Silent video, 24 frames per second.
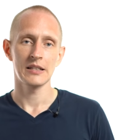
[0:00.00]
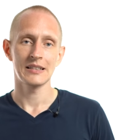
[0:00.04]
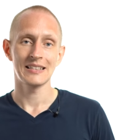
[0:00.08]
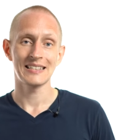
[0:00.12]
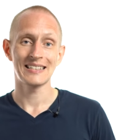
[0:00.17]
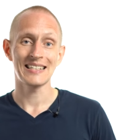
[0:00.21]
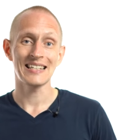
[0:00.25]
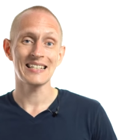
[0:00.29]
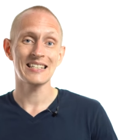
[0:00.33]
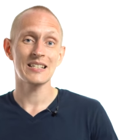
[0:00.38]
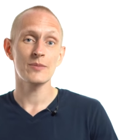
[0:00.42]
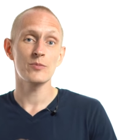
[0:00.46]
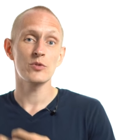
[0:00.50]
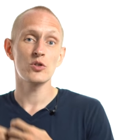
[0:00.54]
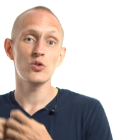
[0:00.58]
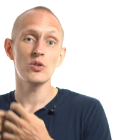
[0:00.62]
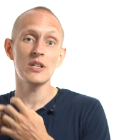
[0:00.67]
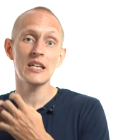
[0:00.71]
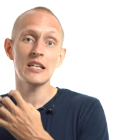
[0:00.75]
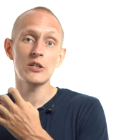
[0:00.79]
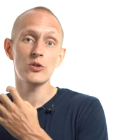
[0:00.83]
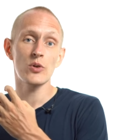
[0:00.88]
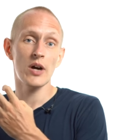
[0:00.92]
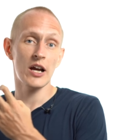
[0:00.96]
the systems you
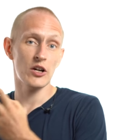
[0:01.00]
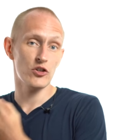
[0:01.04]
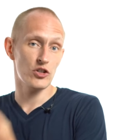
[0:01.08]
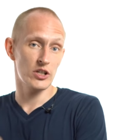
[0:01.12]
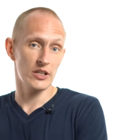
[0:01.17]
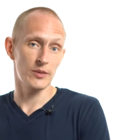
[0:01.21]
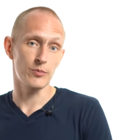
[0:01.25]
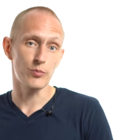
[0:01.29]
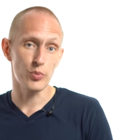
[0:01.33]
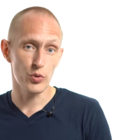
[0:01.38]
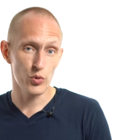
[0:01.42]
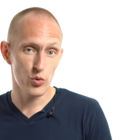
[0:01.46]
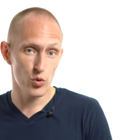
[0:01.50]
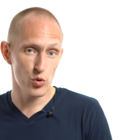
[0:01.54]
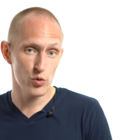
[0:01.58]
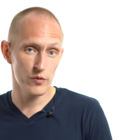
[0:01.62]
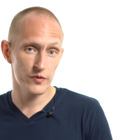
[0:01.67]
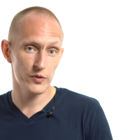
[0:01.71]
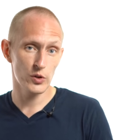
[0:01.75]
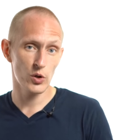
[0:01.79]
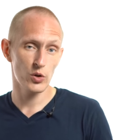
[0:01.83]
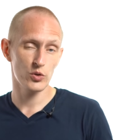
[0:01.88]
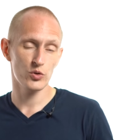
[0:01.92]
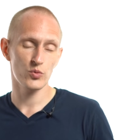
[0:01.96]
need to actually
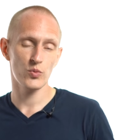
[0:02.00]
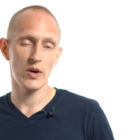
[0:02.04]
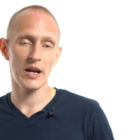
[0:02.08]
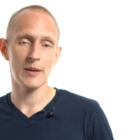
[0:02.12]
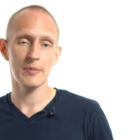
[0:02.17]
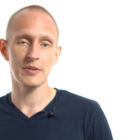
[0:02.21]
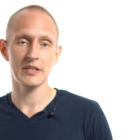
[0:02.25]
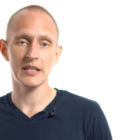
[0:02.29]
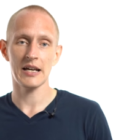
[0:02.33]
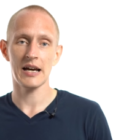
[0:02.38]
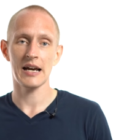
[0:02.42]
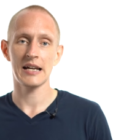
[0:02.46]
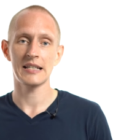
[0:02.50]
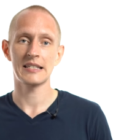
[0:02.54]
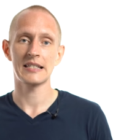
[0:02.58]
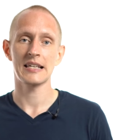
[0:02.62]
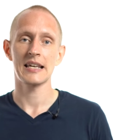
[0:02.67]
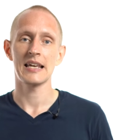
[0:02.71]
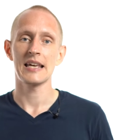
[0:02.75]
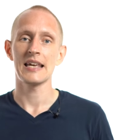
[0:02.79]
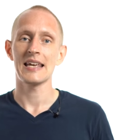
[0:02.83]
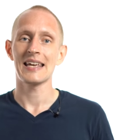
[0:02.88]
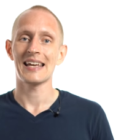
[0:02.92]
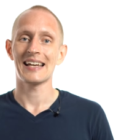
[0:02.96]
improve those websites
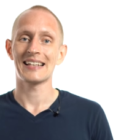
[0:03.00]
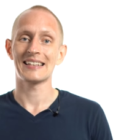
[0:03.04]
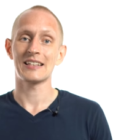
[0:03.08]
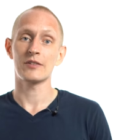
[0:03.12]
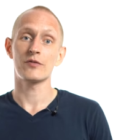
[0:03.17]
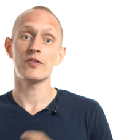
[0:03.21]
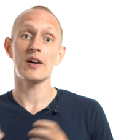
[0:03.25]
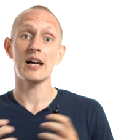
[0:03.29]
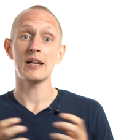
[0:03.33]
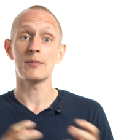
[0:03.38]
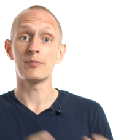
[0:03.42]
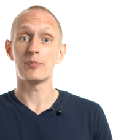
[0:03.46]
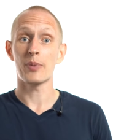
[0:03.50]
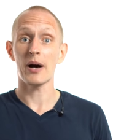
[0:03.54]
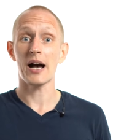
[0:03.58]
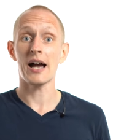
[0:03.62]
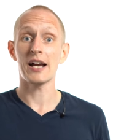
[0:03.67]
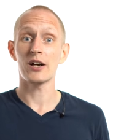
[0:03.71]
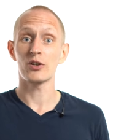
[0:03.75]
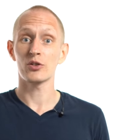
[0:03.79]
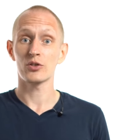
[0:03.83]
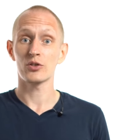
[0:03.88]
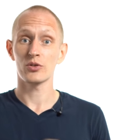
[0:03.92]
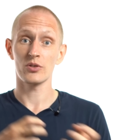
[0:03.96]
and then find
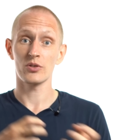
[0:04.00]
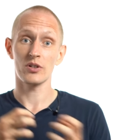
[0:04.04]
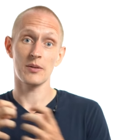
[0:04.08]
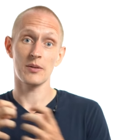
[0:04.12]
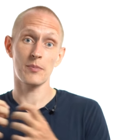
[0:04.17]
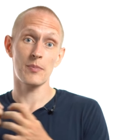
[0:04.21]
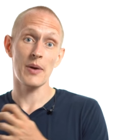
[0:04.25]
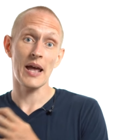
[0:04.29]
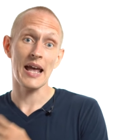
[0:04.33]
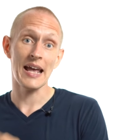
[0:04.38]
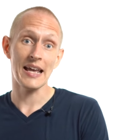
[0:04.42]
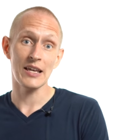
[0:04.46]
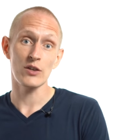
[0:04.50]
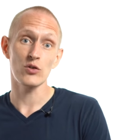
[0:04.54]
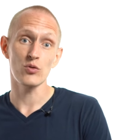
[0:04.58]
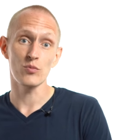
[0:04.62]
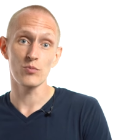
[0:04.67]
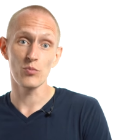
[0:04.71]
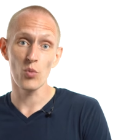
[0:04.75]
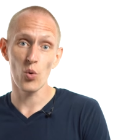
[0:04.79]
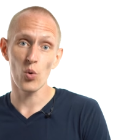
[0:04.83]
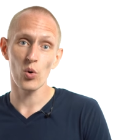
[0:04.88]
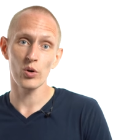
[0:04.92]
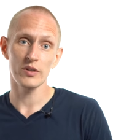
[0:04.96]
buyers who are going to pay you
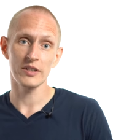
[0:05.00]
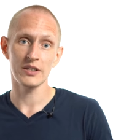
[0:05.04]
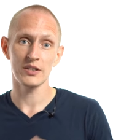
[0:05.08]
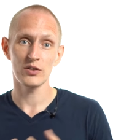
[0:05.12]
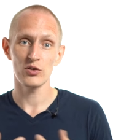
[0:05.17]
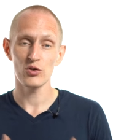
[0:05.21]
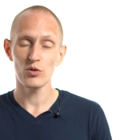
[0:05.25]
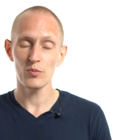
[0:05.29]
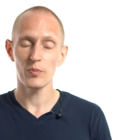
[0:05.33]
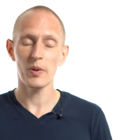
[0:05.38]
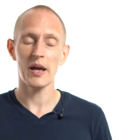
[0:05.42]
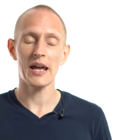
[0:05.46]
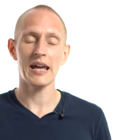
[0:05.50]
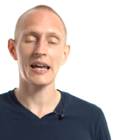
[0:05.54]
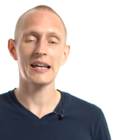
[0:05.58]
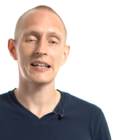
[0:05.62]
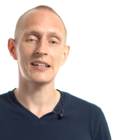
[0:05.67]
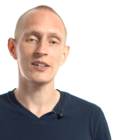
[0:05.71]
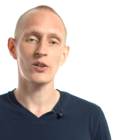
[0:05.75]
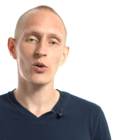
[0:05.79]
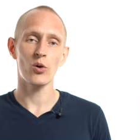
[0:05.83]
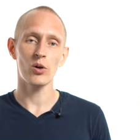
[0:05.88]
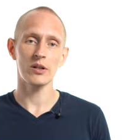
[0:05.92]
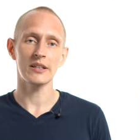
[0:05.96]
more than you paid
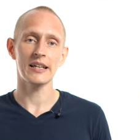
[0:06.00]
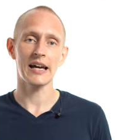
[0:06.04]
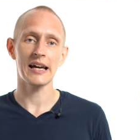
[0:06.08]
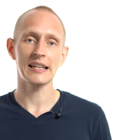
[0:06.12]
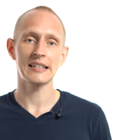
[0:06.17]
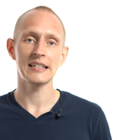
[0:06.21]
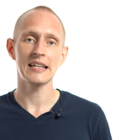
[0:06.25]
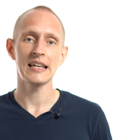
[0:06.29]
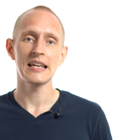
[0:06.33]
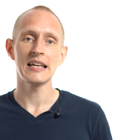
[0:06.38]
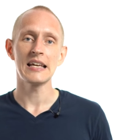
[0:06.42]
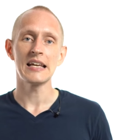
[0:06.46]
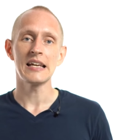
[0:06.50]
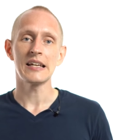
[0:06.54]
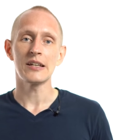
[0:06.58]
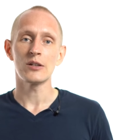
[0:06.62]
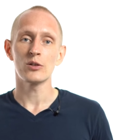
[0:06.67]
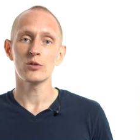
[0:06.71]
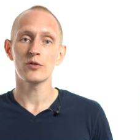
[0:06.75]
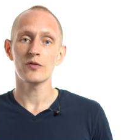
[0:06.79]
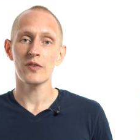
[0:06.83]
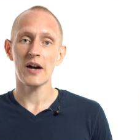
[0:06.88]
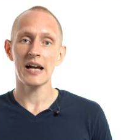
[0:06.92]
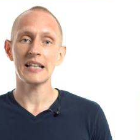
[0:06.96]
and all that,
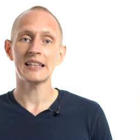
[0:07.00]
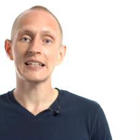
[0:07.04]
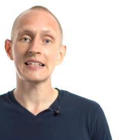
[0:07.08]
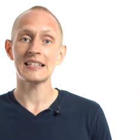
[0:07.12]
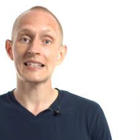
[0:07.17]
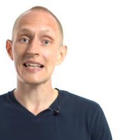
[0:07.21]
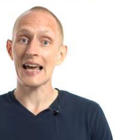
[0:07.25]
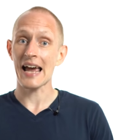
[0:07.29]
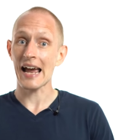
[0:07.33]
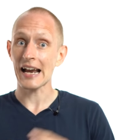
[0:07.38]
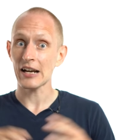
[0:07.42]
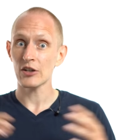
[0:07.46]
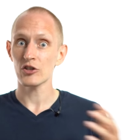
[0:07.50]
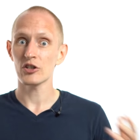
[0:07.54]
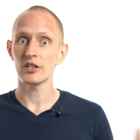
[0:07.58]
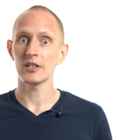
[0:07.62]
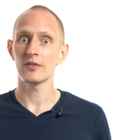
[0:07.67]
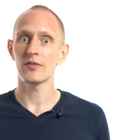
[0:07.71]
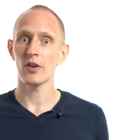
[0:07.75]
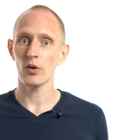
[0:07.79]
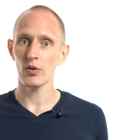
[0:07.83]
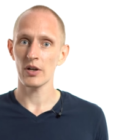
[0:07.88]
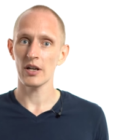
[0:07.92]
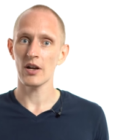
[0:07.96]
you'll find that it's actually
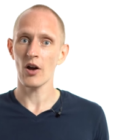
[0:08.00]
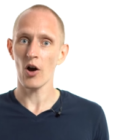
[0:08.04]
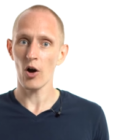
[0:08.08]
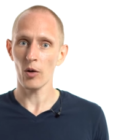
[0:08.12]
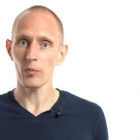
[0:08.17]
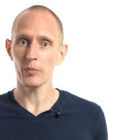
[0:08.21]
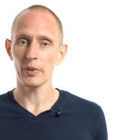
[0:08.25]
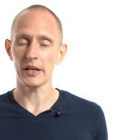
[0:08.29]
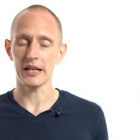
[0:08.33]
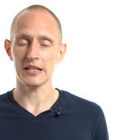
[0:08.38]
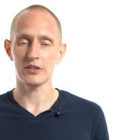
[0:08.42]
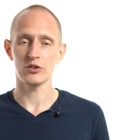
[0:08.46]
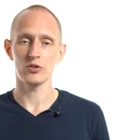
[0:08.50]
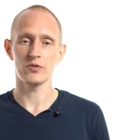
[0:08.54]
very complex.